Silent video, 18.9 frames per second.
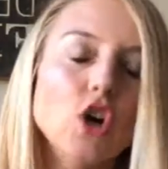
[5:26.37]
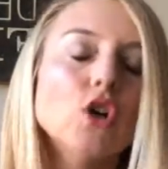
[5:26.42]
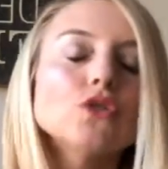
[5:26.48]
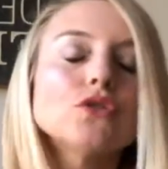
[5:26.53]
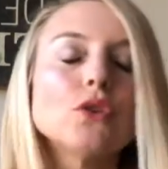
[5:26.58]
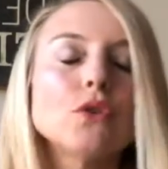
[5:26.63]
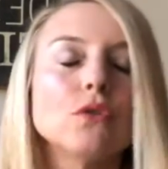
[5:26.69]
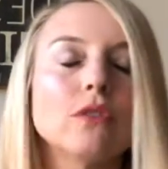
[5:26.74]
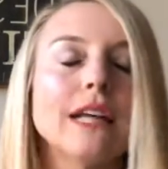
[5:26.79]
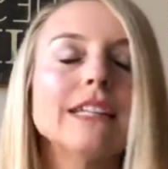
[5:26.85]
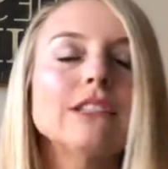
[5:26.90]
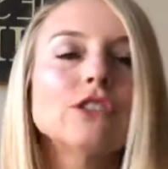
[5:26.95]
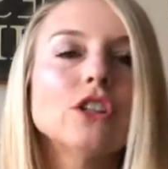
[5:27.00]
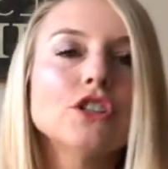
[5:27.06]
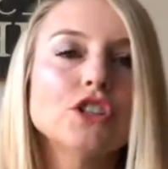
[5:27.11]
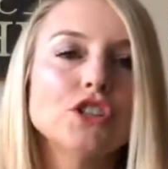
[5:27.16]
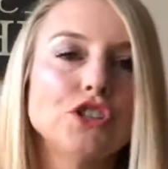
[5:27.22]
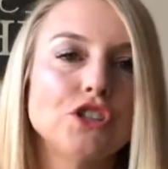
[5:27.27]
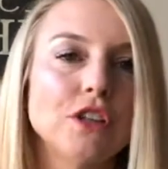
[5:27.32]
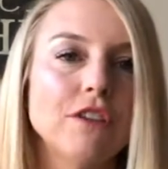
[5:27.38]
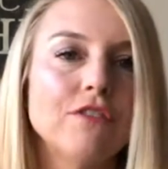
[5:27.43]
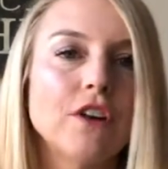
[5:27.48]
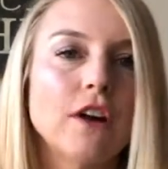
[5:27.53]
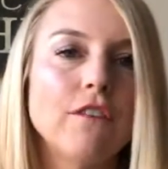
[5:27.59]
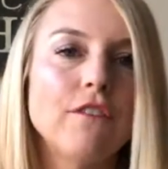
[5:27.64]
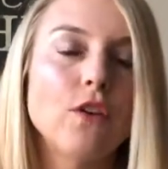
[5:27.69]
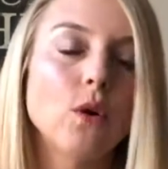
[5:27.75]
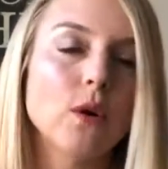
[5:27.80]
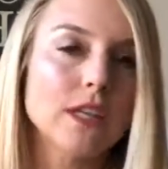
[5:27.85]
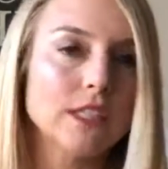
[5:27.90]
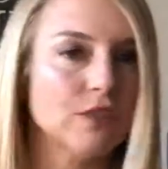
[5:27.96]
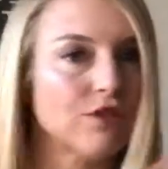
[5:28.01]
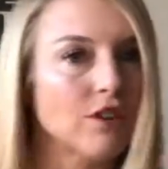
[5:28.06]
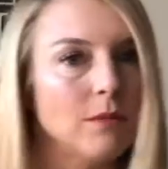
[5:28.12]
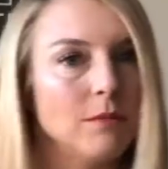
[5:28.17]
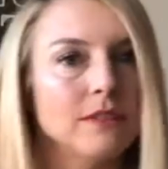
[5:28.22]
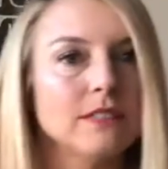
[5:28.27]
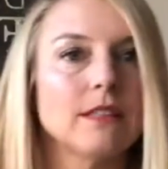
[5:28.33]
So let's start to shift our focus
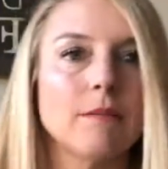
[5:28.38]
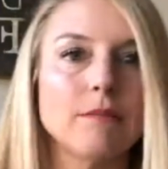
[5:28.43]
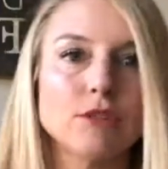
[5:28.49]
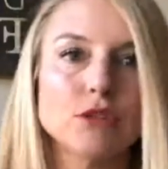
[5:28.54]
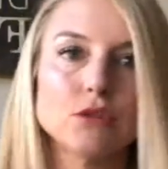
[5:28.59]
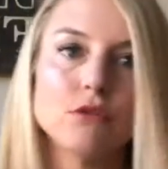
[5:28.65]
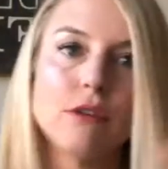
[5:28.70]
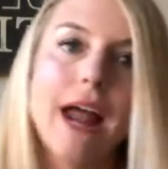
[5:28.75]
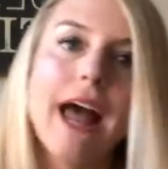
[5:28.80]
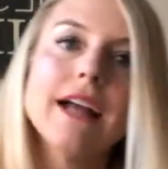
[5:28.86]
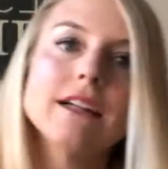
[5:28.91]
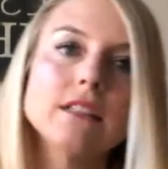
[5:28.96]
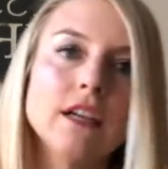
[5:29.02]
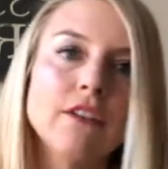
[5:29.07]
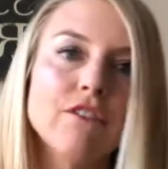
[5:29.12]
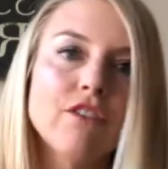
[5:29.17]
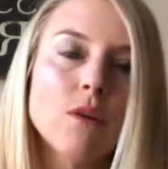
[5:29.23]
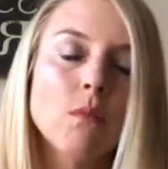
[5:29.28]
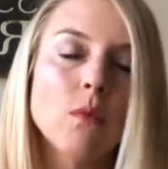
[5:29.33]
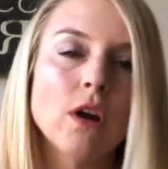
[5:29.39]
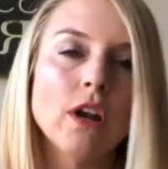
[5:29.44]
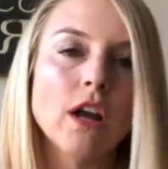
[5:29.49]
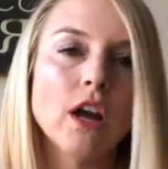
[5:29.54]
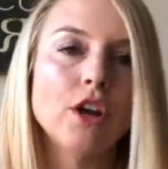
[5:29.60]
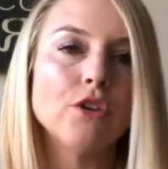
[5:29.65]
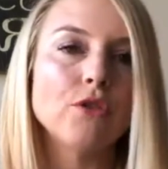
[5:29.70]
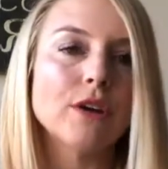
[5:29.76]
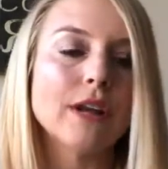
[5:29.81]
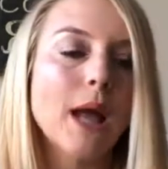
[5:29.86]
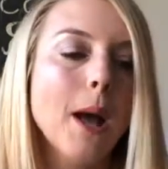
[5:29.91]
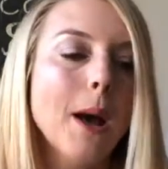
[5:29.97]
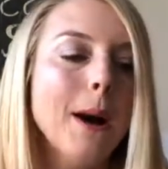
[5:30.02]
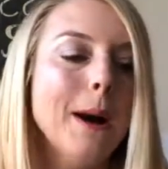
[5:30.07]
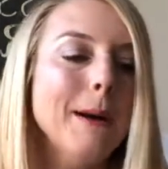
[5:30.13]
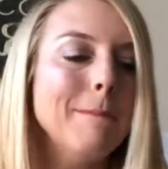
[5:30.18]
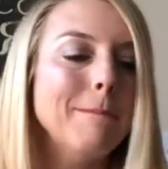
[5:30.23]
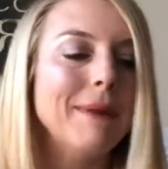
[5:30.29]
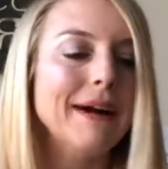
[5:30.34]
from subtracting from 100,
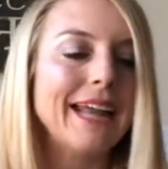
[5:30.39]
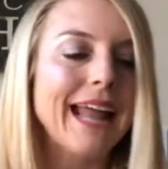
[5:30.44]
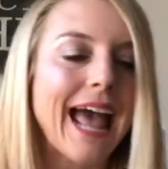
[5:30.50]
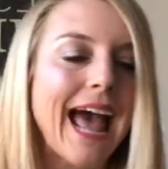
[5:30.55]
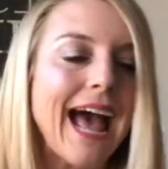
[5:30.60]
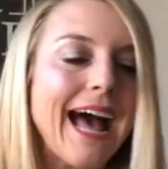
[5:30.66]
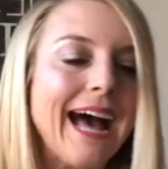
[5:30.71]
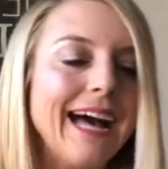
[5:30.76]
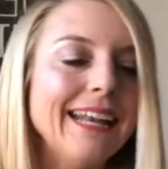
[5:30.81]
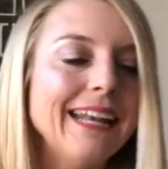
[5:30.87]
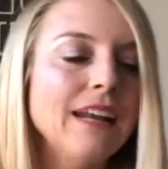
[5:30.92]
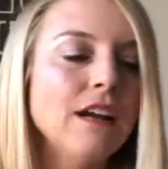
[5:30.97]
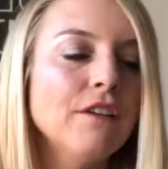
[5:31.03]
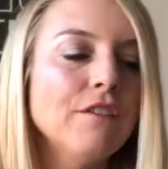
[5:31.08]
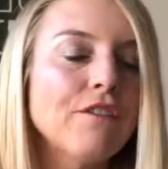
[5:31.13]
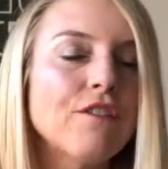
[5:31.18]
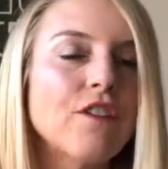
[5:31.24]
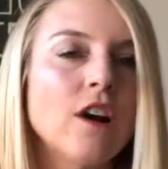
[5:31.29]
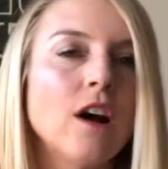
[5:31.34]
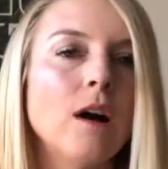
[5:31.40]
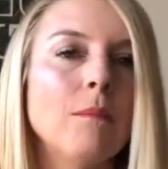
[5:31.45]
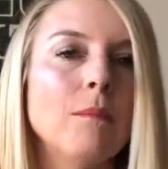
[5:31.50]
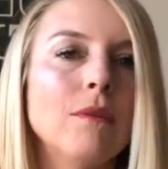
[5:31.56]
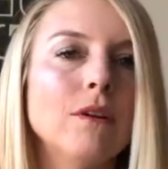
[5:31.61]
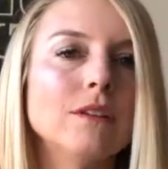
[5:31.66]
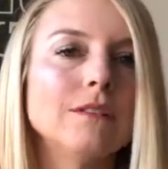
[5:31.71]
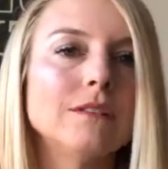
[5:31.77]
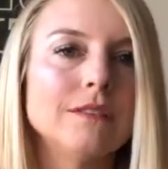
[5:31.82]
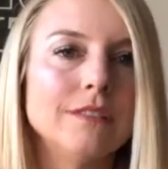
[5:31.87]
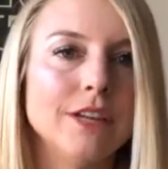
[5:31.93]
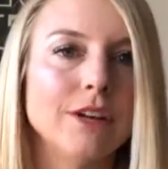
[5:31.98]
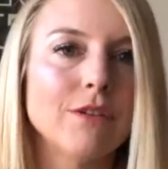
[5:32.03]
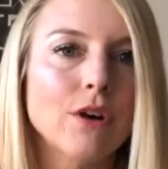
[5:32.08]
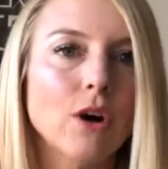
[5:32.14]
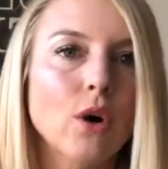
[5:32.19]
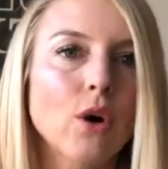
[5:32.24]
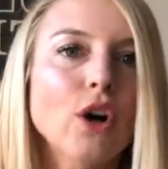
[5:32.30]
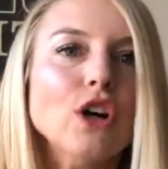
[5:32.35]
but adding from
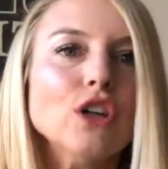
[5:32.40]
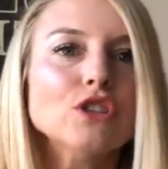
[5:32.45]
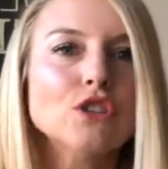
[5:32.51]
0.